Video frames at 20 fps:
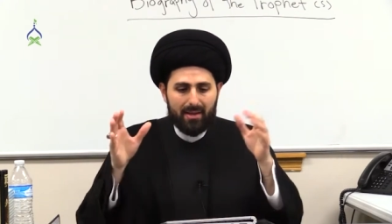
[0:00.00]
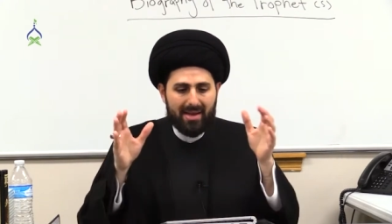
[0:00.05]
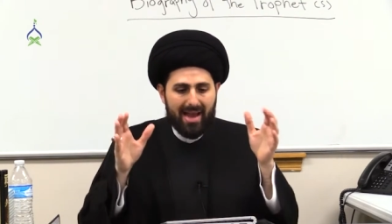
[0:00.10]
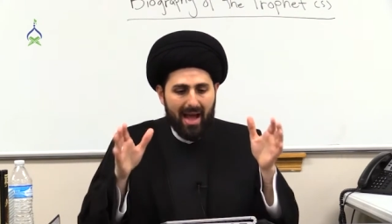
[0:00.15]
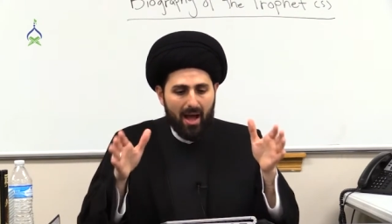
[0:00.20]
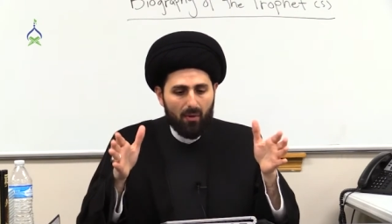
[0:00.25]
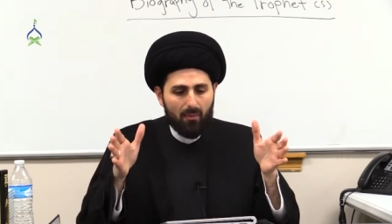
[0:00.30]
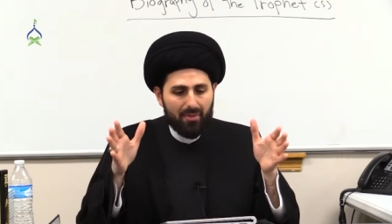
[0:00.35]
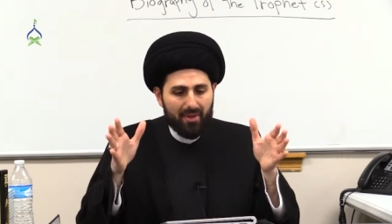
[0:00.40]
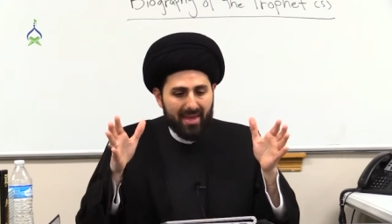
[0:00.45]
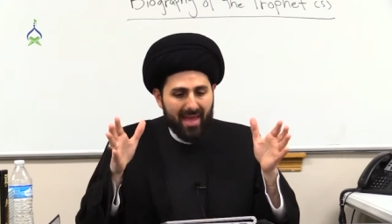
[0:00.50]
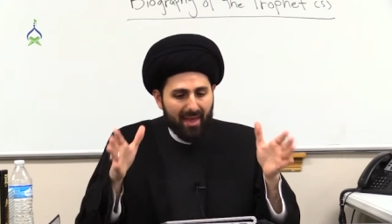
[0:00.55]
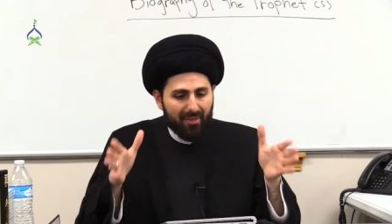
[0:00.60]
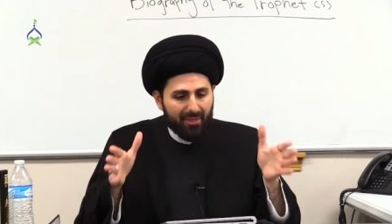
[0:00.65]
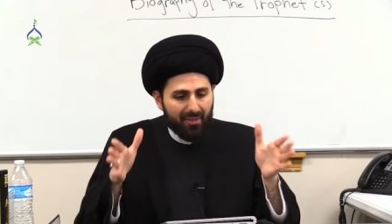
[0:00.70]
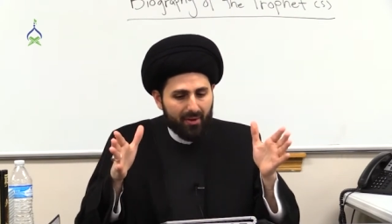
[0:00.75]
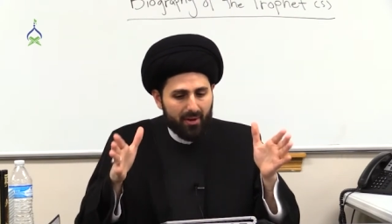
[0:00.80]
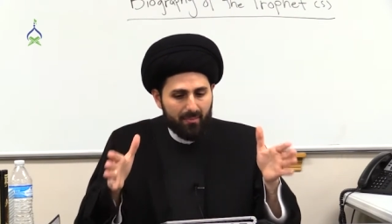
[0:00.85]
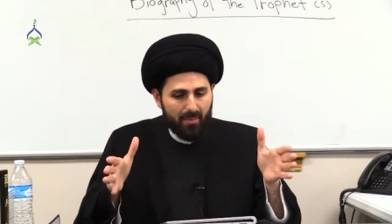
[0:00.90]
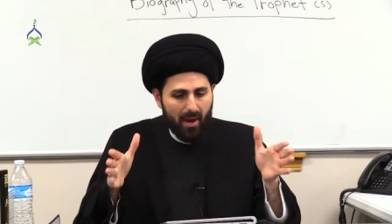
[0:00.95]
Now, the
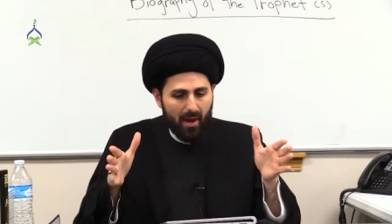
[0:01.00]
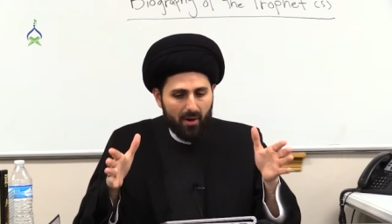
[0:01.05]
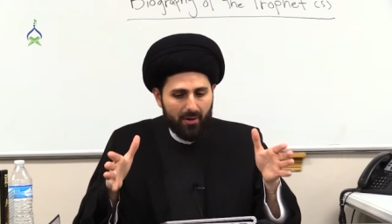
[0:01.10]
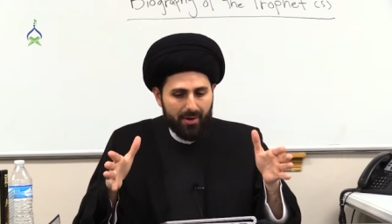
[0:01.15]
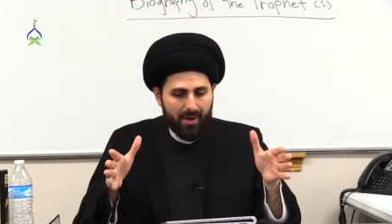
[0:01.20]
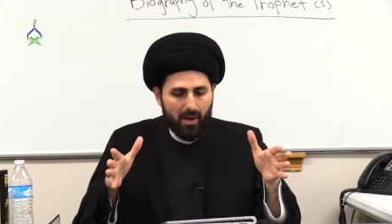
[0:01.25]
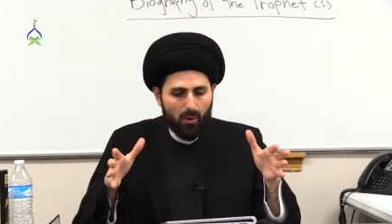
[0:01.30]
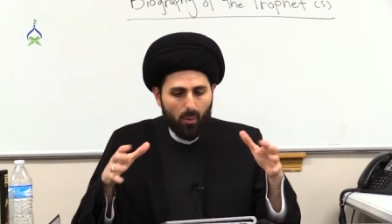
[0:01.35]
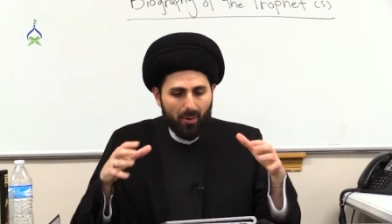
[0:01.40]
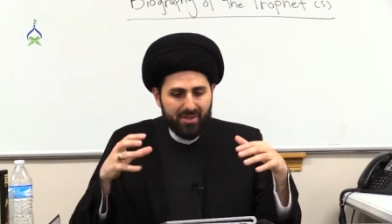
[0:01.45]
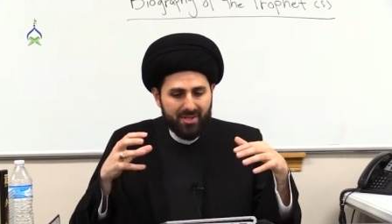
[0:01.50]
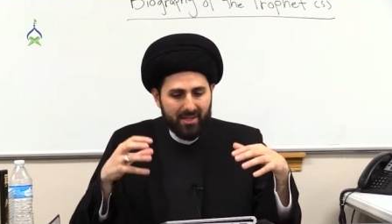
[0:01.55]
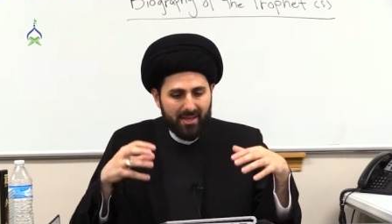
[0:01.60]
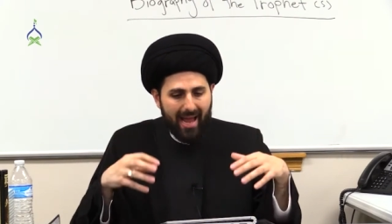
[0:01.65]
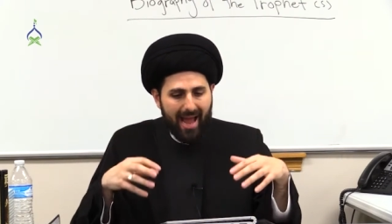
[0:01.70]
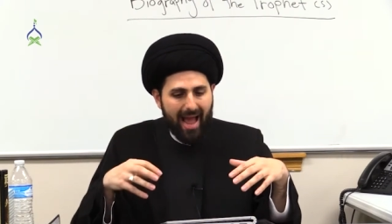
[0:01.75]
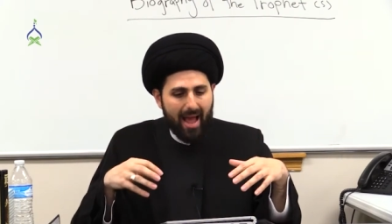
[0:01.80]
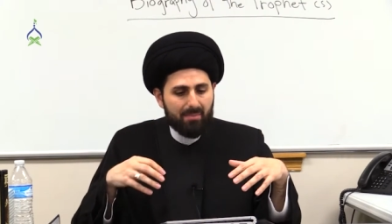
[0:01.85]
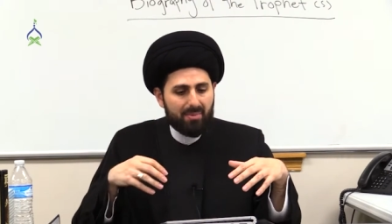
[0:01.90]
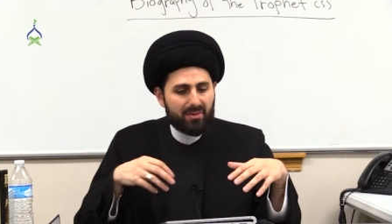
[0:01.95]
Yathrib area was
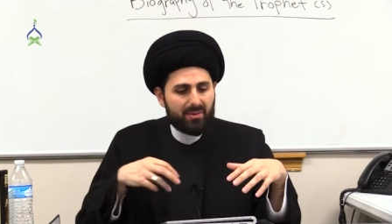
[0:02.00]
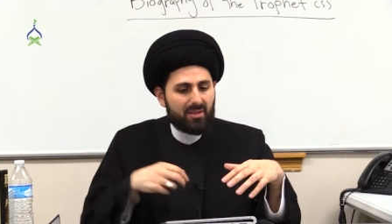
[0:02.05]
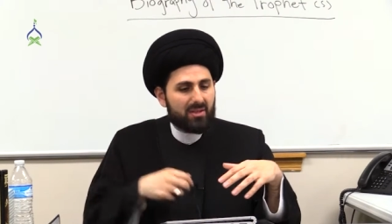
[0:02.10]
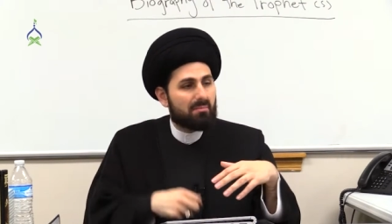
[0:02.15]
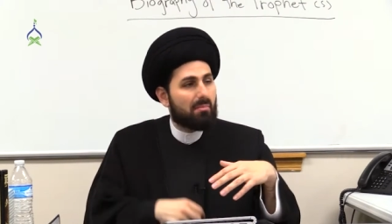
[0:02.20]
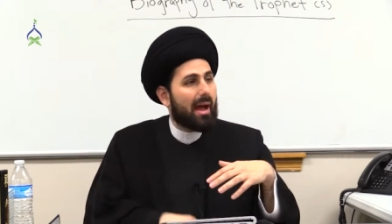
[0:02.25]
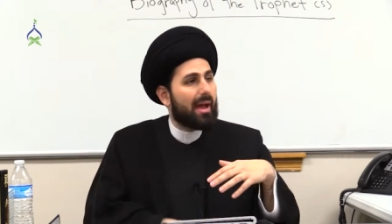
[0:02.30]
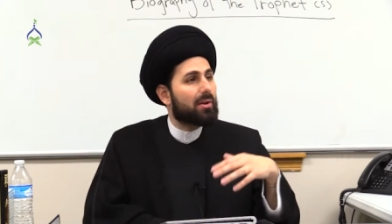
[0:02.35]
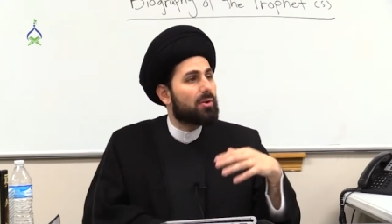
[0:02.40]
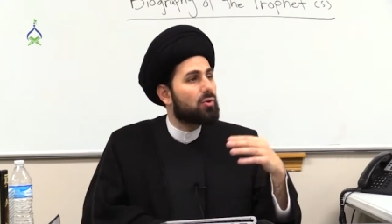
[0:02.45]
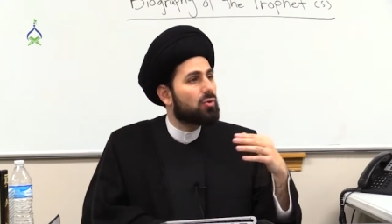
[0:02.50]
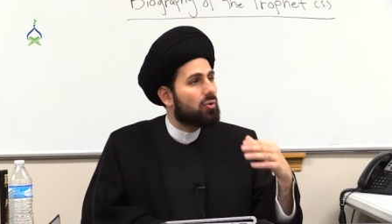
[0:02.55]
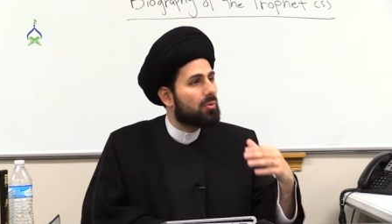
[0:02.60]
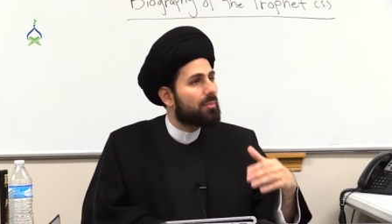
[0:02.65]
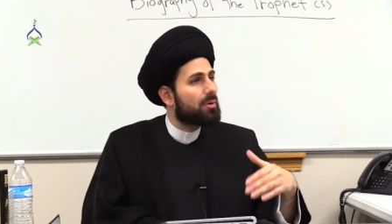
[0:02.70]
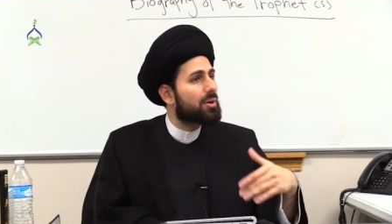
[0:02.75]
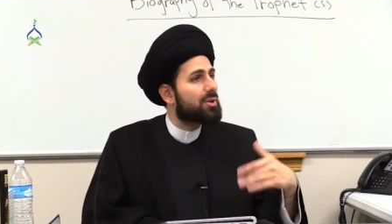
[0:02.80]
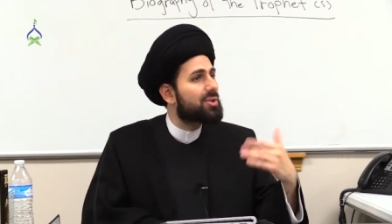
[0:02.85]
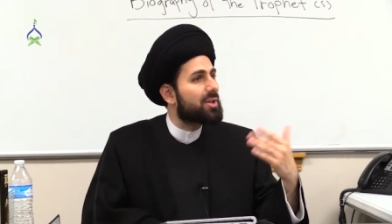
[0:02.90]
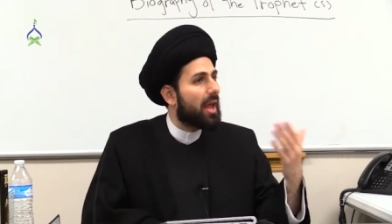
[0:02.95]
inhabited by
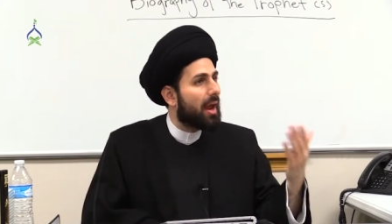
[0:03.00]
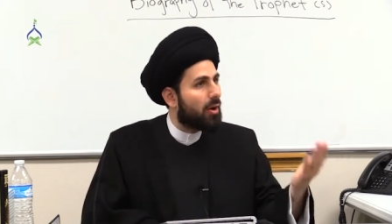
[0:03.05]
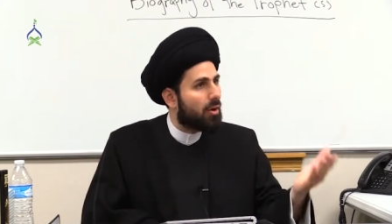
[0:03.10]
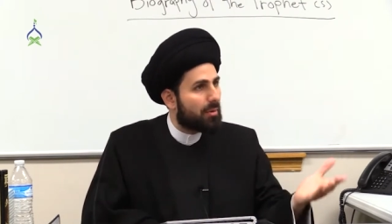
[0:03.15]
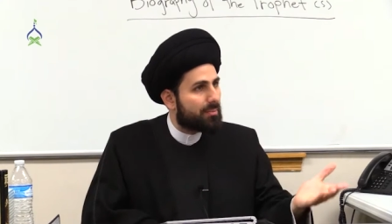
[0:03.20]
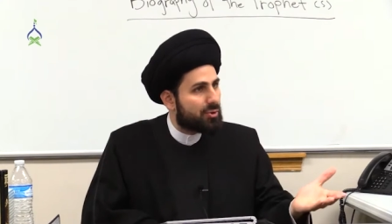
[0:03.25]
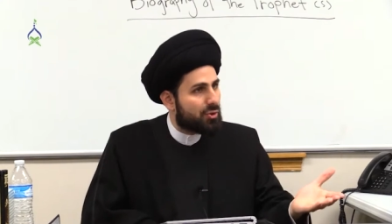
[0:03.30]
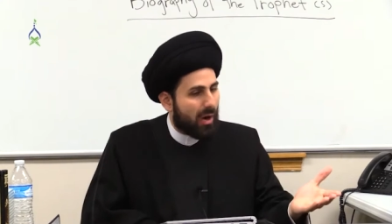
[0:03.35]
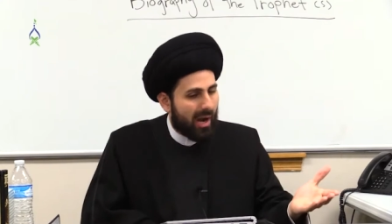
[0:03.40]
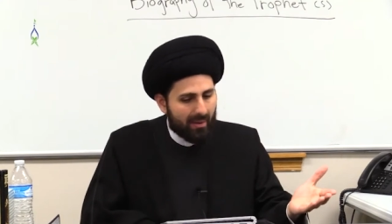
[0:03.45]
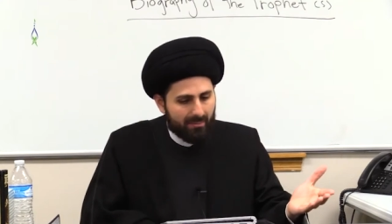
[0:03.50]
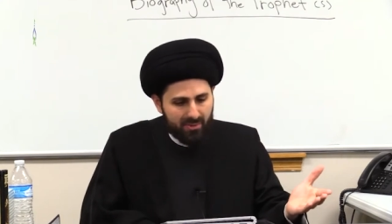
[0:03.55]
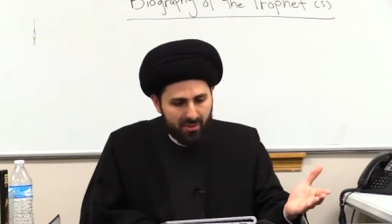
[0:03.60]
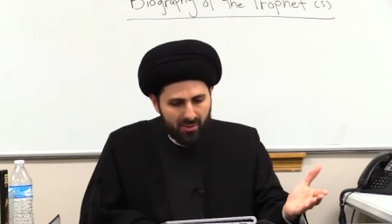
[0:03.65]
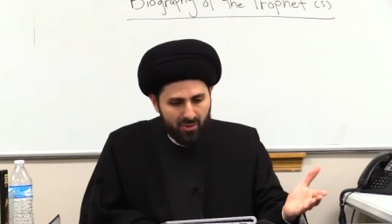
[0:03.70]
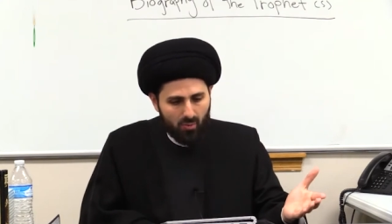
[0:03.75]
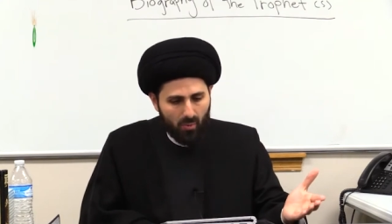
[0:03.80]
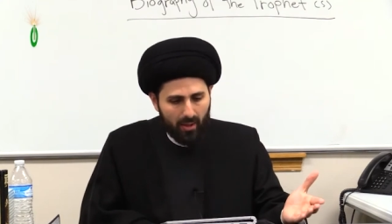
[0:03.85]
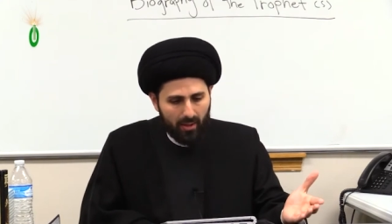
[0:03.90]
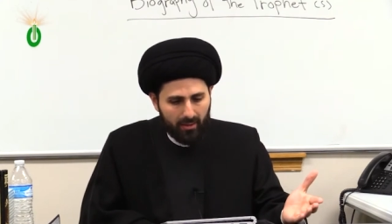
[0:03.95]
numerous Arab tribes
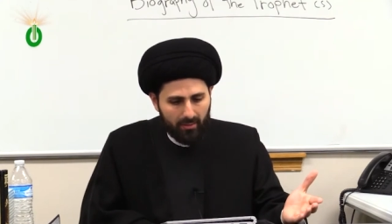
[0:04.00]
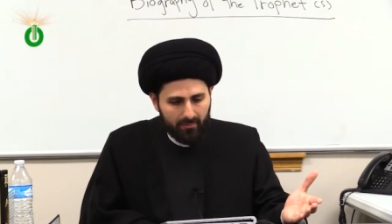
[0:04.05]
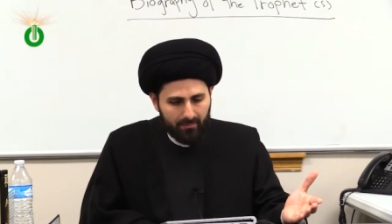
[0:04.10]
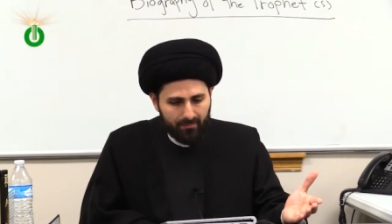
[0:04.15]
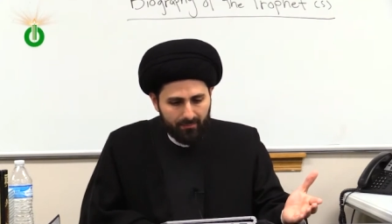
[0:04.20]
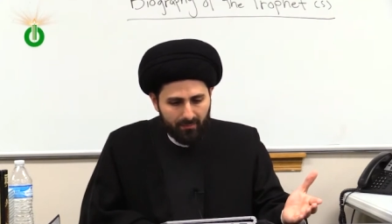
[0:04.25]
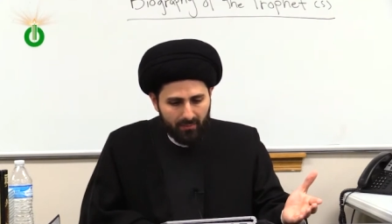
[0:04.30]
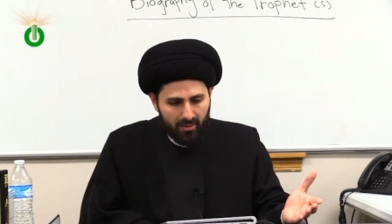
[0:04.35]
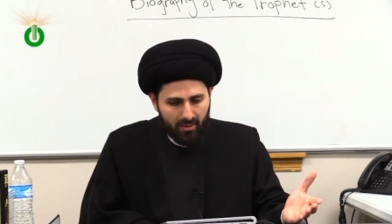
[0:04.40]
as well.